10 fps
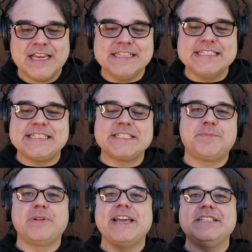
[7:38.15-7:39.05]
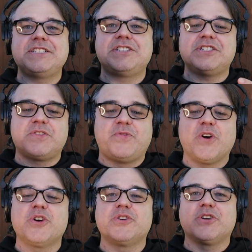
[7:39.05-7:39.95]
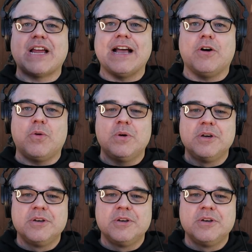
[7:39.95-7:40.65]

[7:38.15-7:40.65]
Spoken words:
And this explains just further how